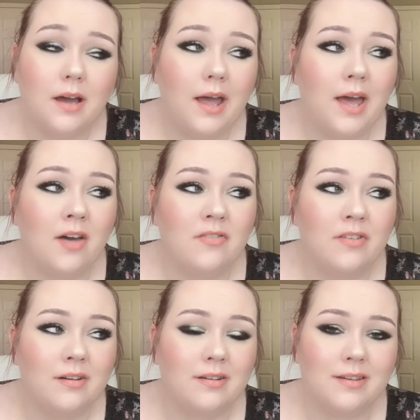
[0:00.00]
I have
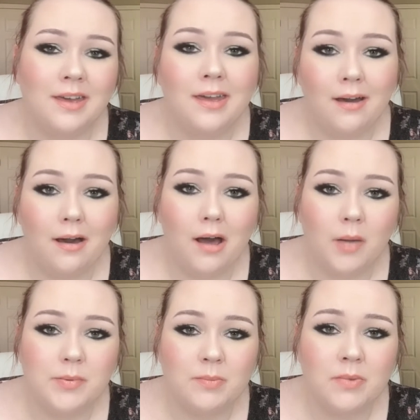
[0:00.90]
a Kia
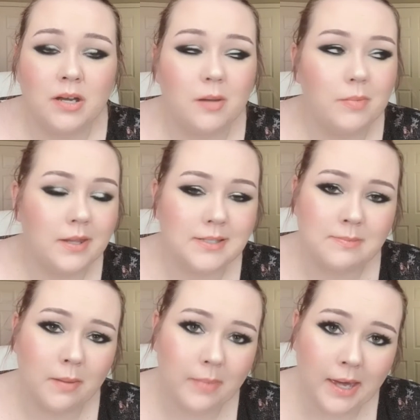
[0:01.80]
Optima, but that's
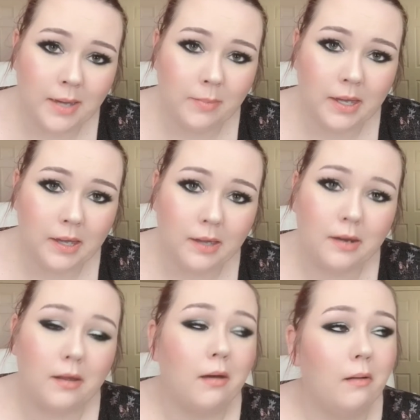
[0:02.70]
my baby,
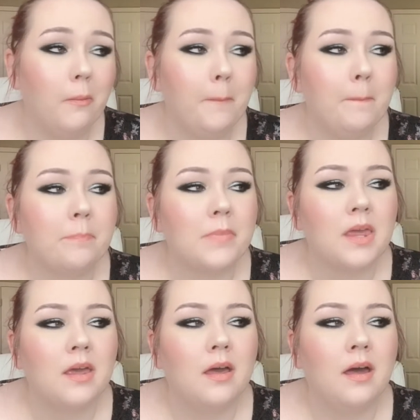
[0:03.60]

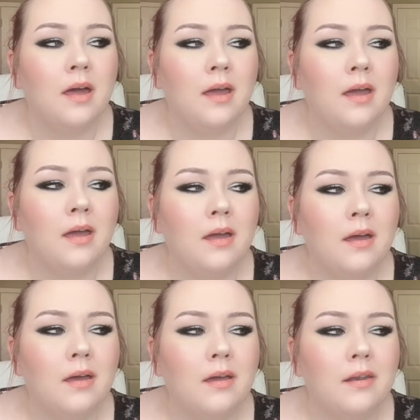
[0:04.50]

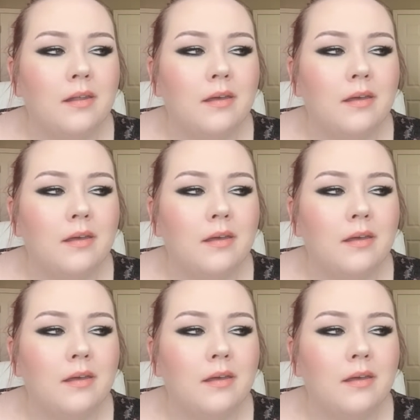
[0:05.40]
And